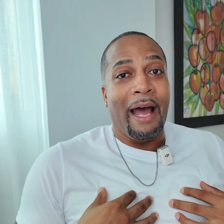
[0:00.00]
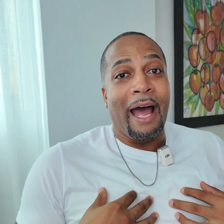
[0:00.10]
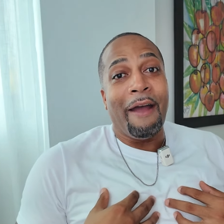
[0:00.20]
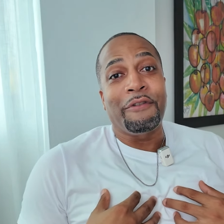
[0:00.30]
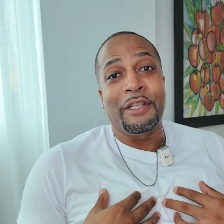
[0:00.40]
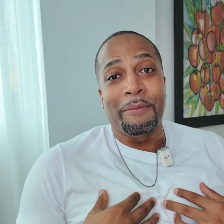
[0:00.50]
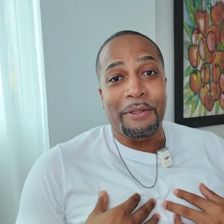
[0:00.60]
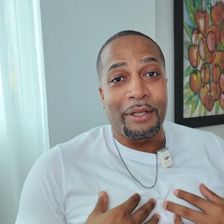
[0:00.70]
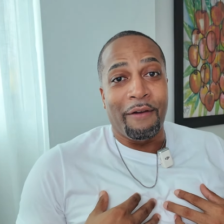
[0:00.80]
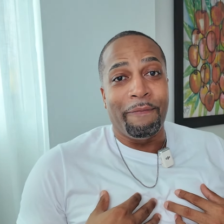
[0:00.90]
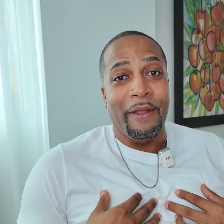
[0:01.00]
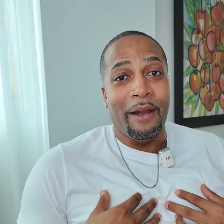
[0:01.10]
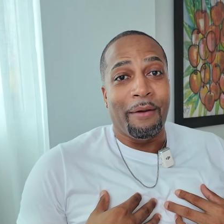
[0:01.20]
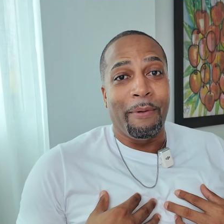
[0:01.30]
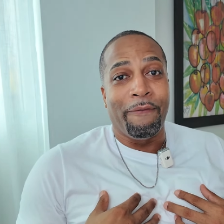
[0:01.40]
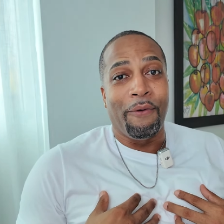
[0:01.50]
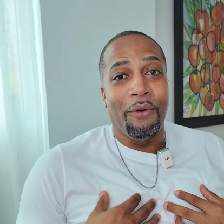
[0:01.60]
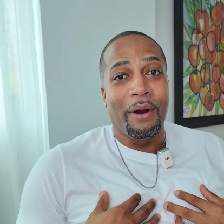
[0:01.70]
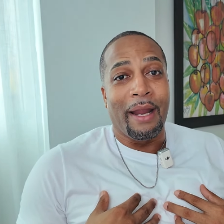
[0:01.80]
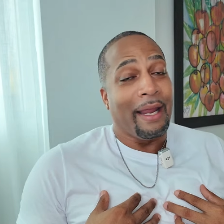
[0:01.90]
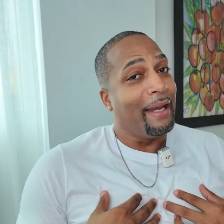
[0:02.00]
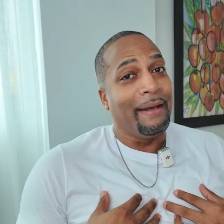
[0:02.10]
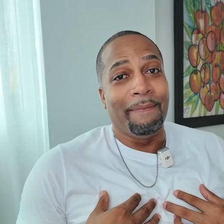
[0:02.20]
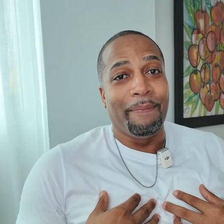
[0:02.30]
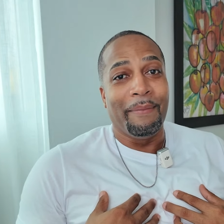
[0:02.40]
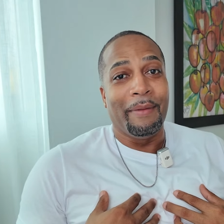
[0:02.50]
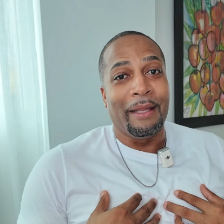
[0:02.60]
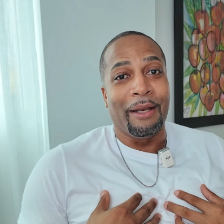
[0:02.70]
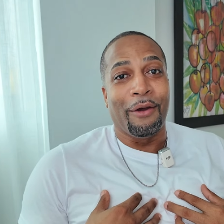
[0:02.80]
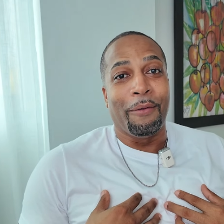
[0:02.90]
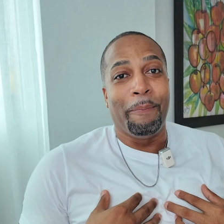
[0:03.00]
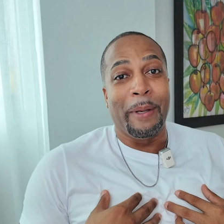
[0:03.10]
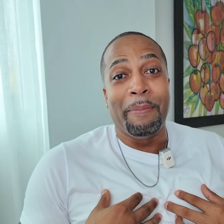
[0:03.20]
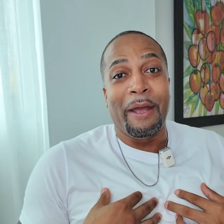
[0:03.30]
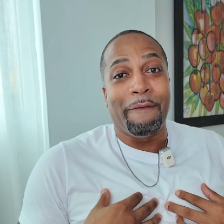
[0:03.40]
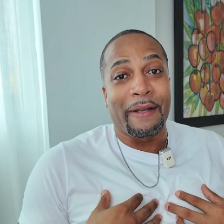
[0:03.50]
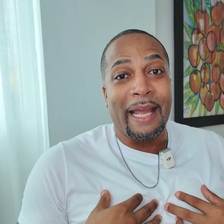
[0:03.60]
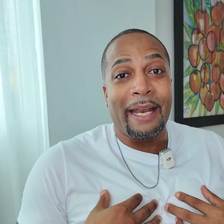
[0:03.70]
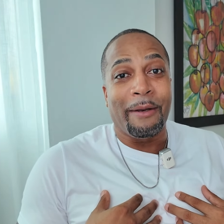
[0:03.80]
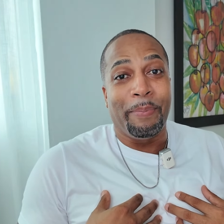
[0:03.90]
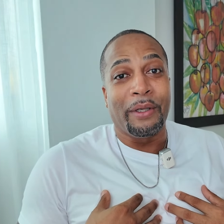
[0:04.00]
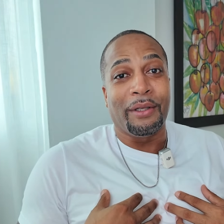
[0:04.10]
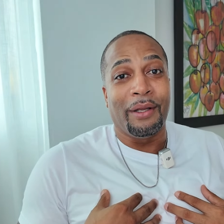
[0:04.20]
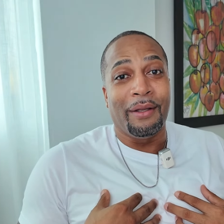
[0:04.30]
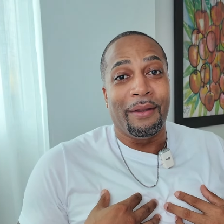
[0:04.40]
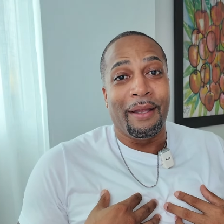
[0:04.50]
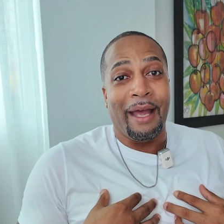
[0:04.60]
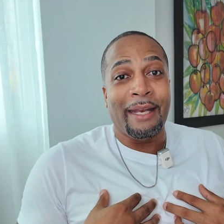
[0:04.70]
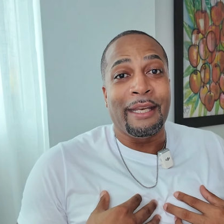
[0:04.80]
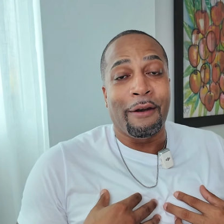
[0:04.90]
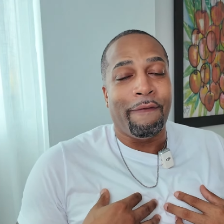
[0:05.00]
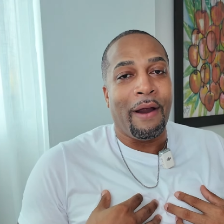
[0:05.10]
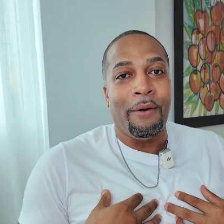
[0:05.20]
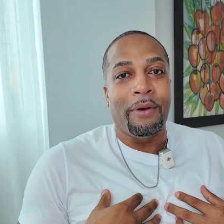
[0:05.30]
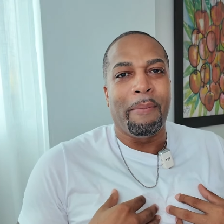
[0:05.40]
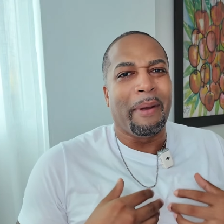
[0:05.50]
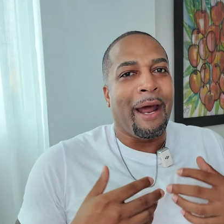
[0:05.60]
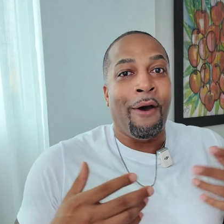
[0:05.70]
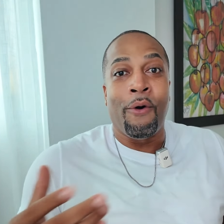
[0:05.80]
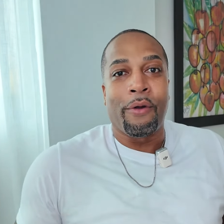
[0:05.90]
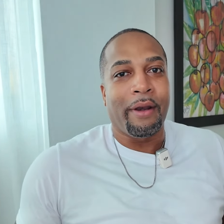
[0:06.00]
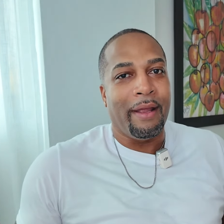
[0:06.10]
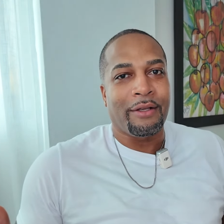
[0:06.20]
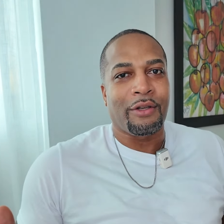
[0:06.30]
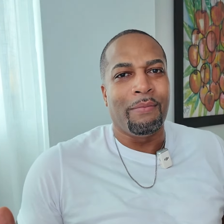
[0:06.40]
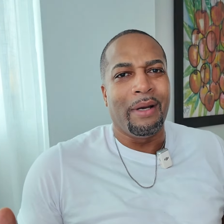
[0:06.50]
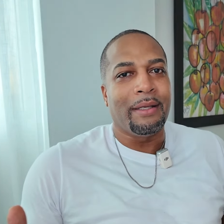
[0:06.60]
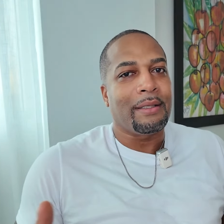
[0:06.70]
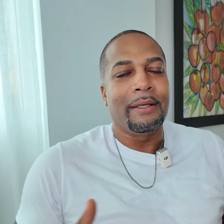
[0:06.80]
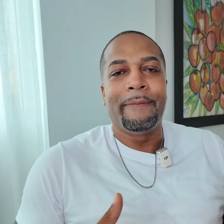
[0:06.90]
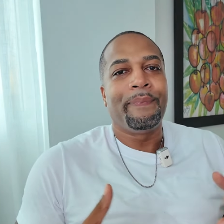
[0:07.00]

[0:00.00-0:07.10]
I've shipped stuff there before, and people have forgotten to put the identifier on it, but I order there so much,